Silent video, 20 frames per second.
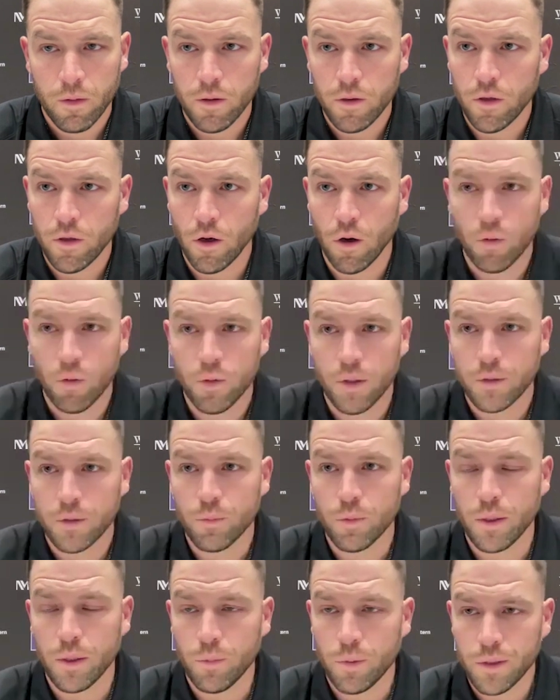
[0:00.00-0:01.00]

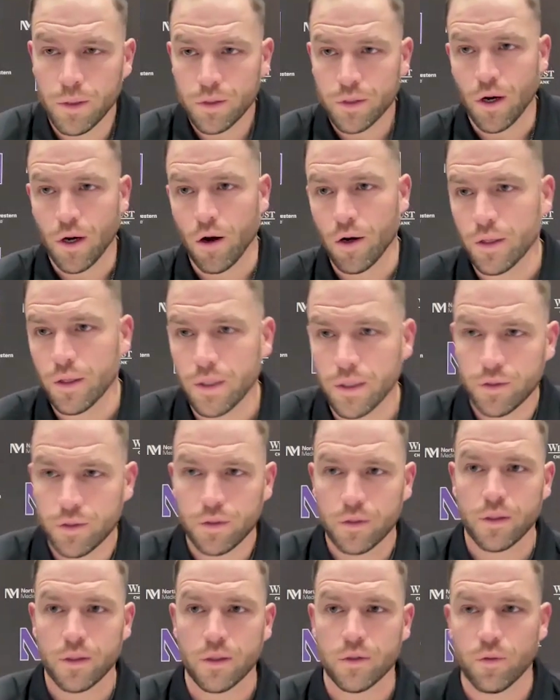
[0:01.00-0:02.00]
We started
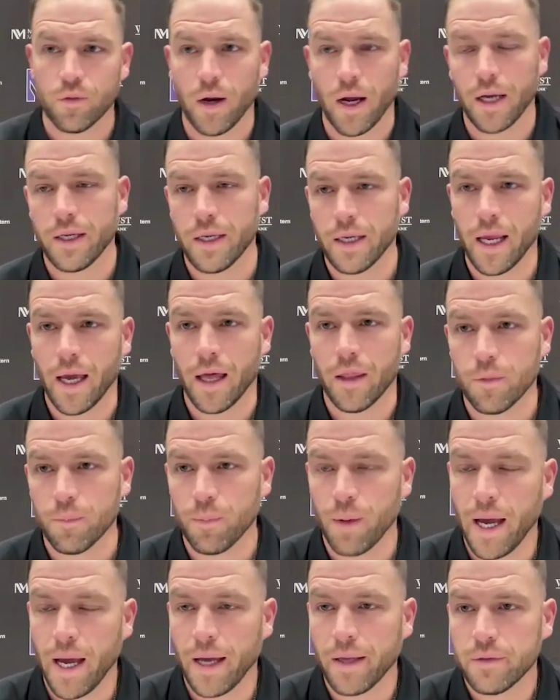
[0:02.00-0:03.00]
this ride together,
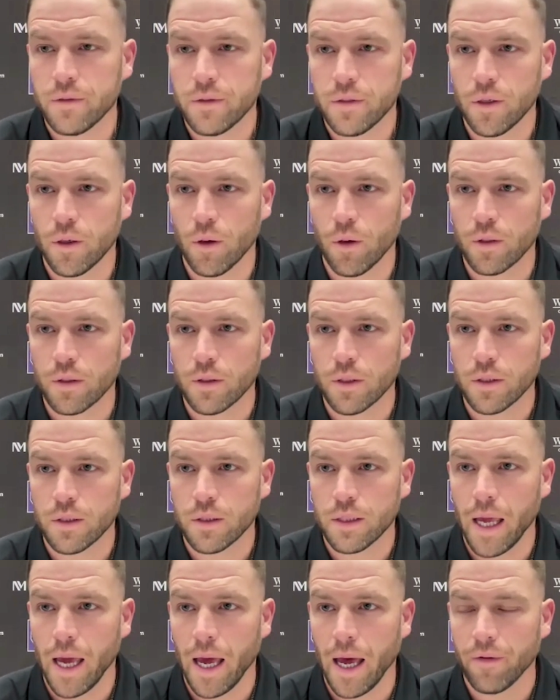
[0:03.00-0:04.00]
Matt, as a
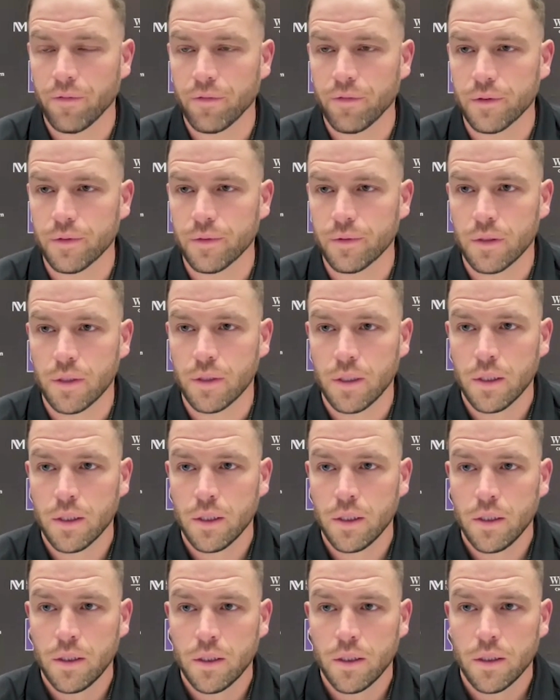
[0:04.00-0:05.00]
staff and
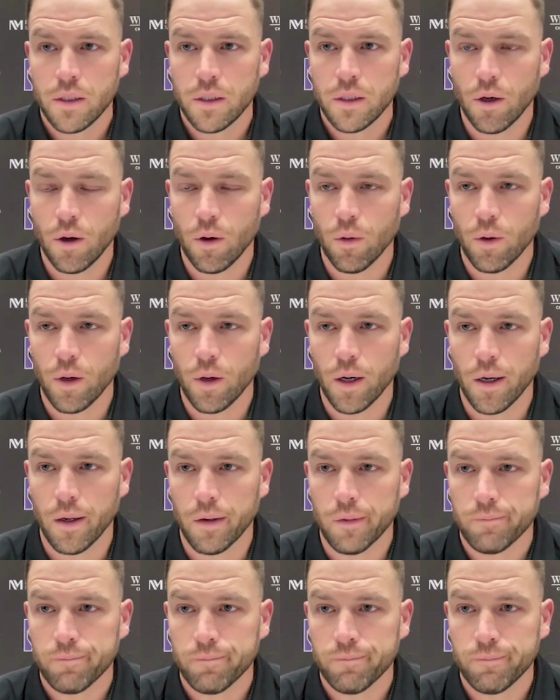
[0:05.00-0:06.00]

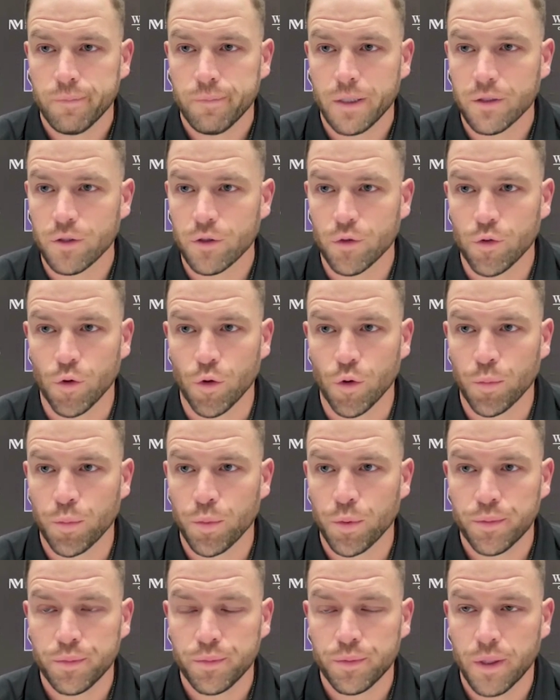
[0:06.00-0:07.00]
as a group,
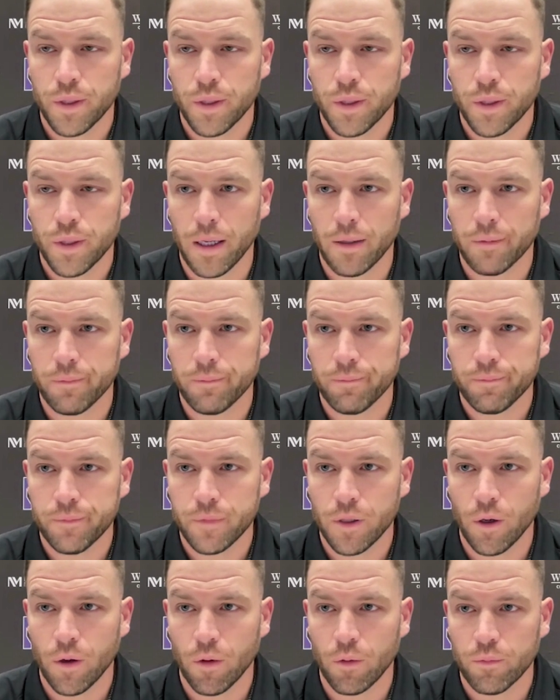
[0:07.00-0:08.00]

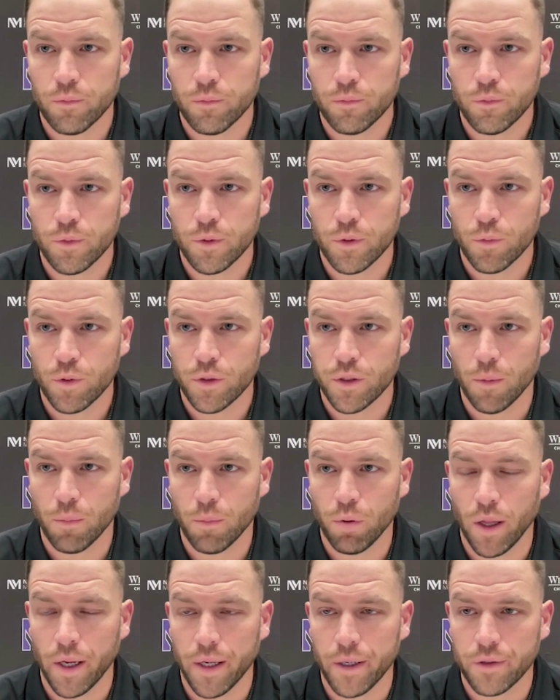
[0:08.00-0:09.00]
with our
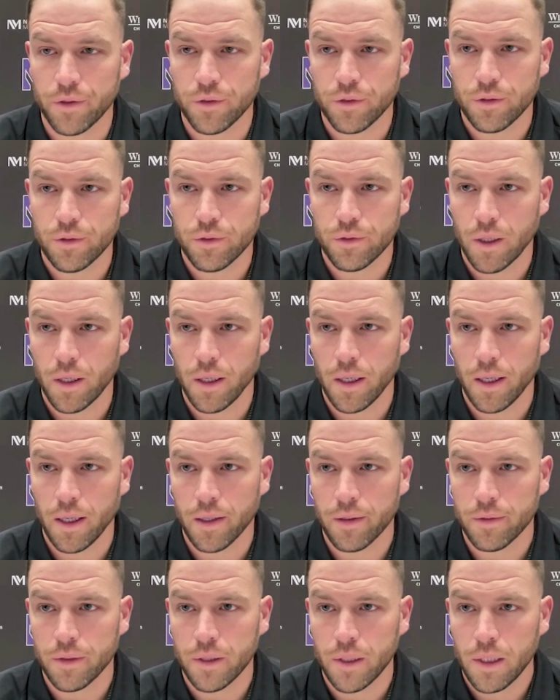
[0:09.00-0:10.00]
players.
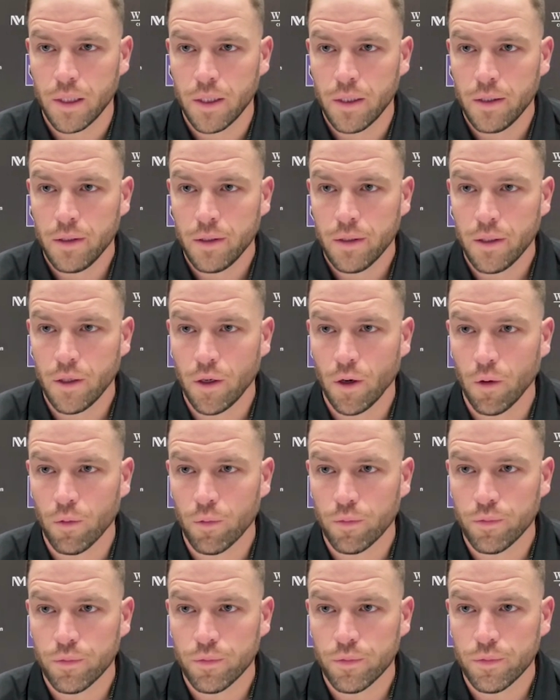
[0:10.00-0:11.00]

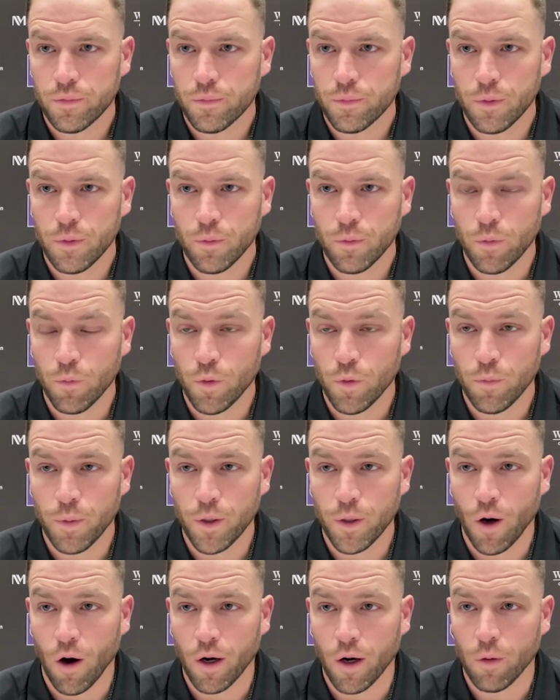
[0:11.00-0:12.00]
We've
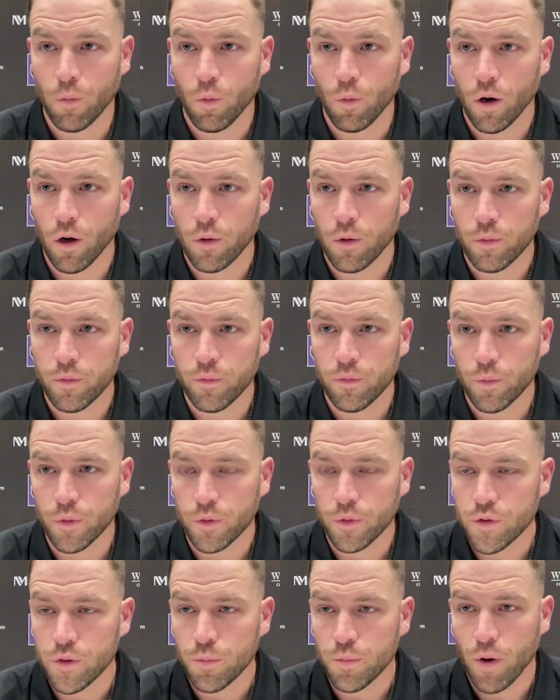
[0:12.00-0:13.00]
been hard at work. We're
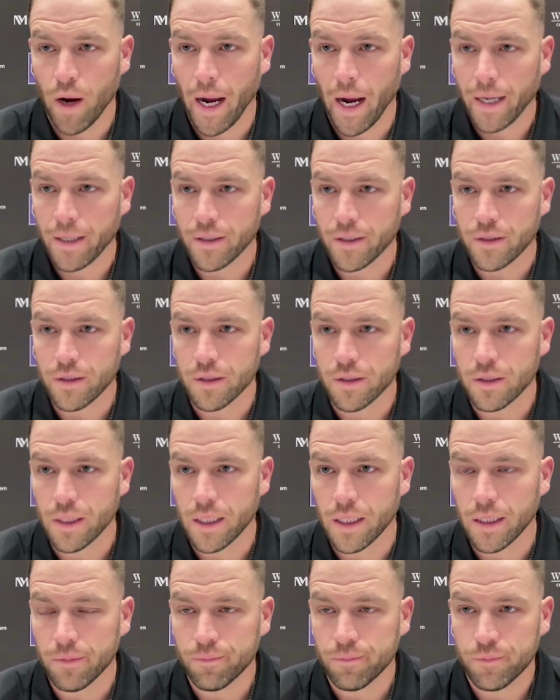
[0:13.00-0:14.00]
two practices
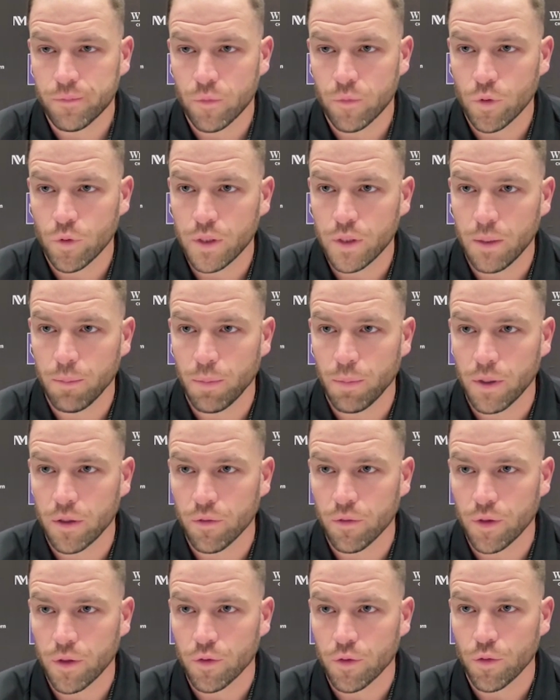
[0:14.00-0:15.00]
in. We're deep into
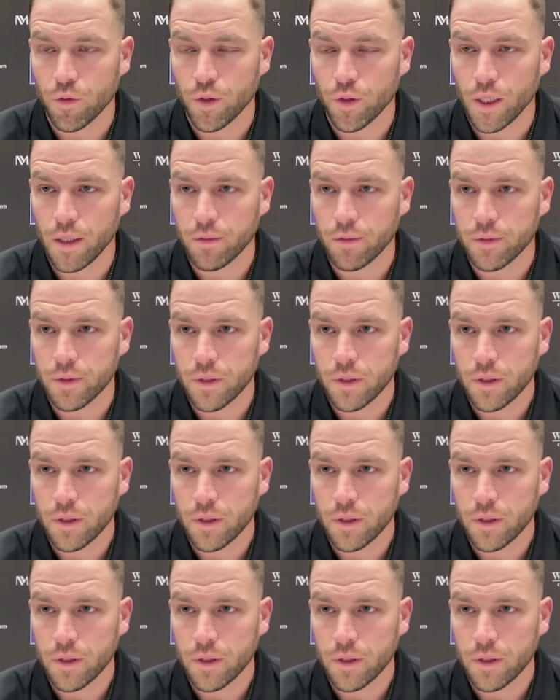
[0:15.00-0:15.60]
recruiting.